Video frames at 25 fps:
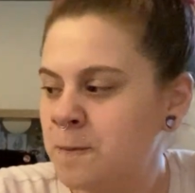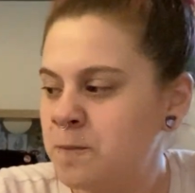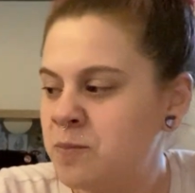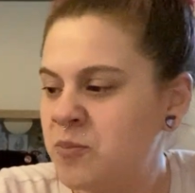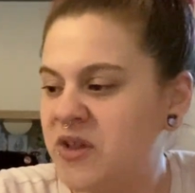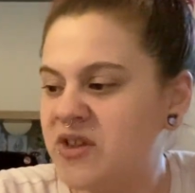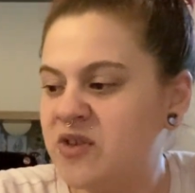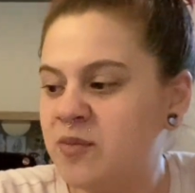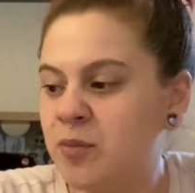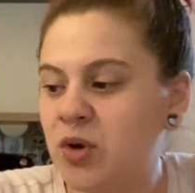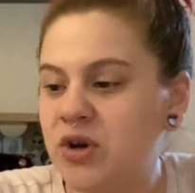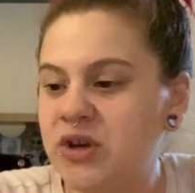
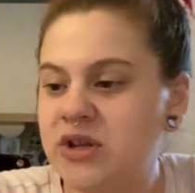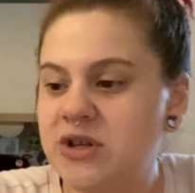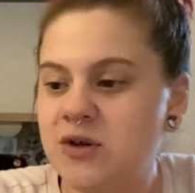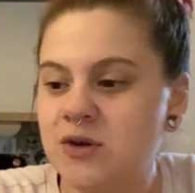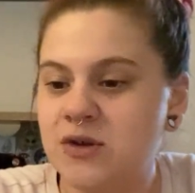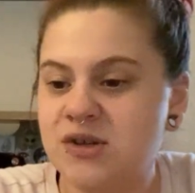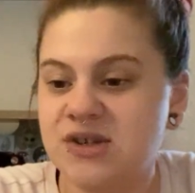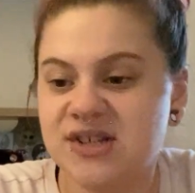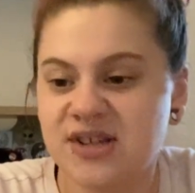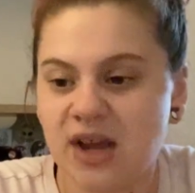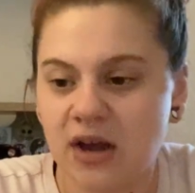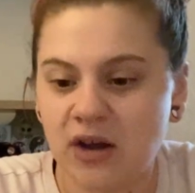It's putting
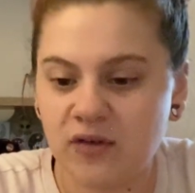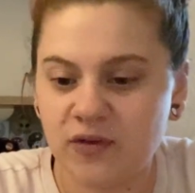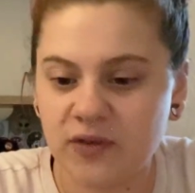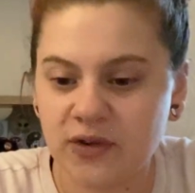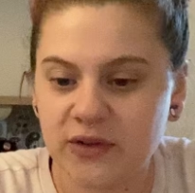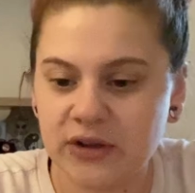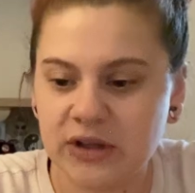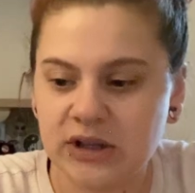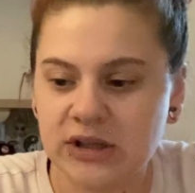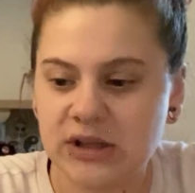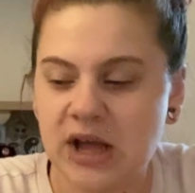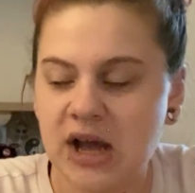yourself
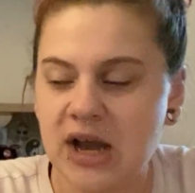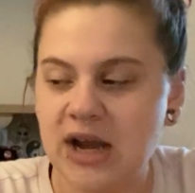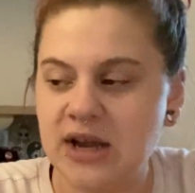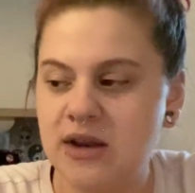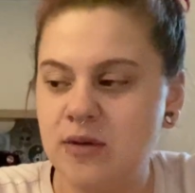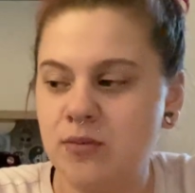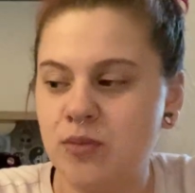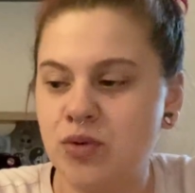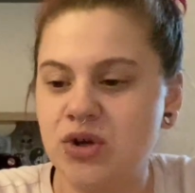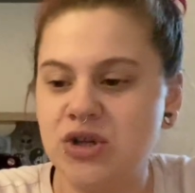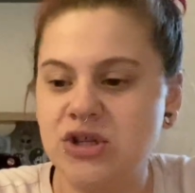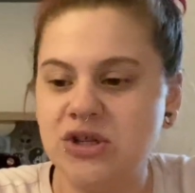on the line
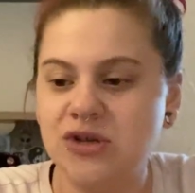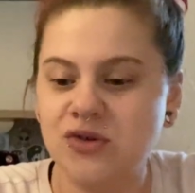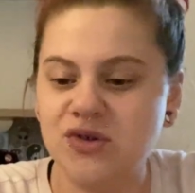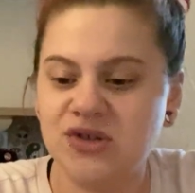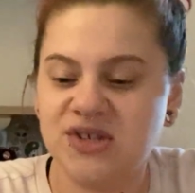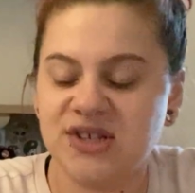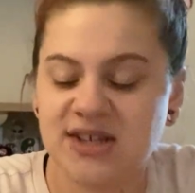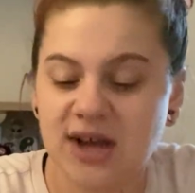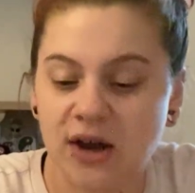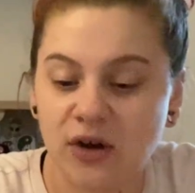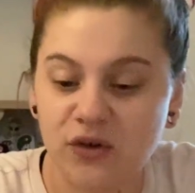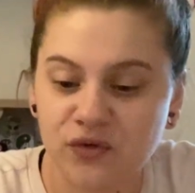and putting
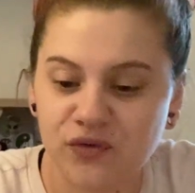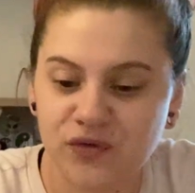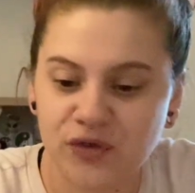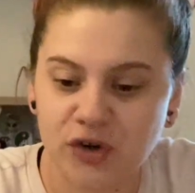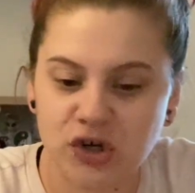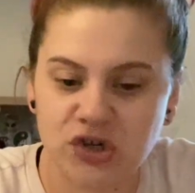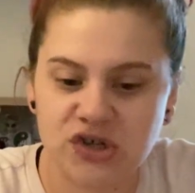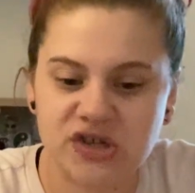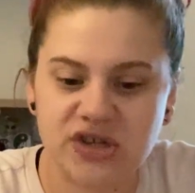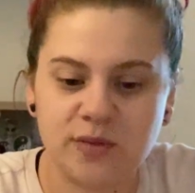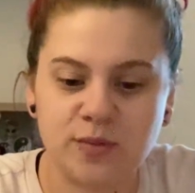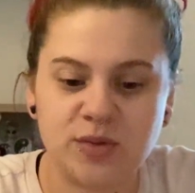yourself
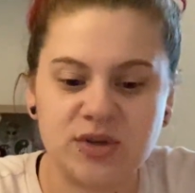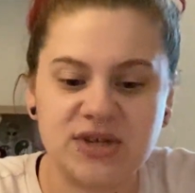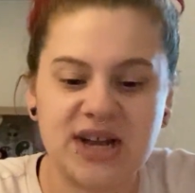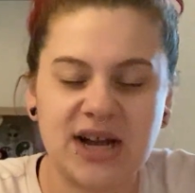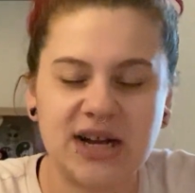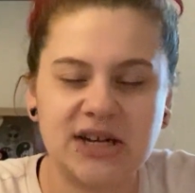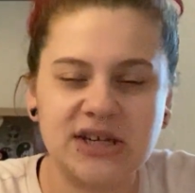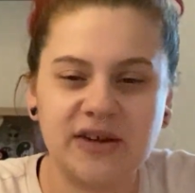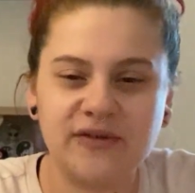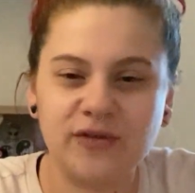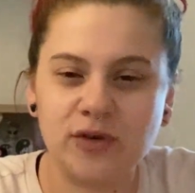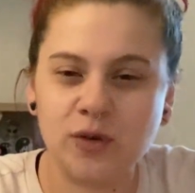first to
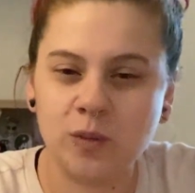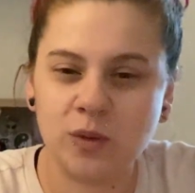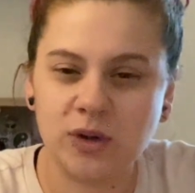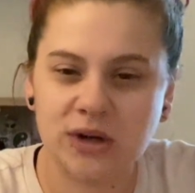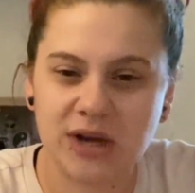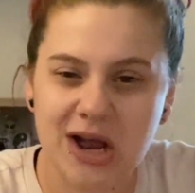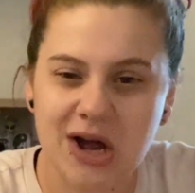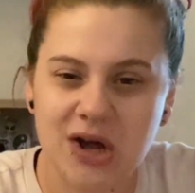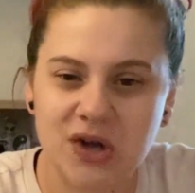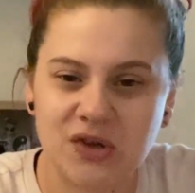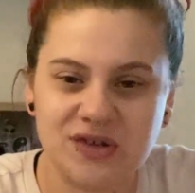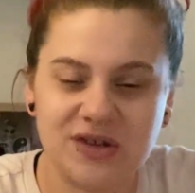protect everyone
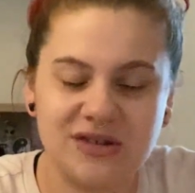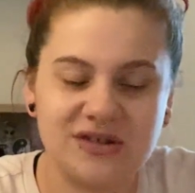else.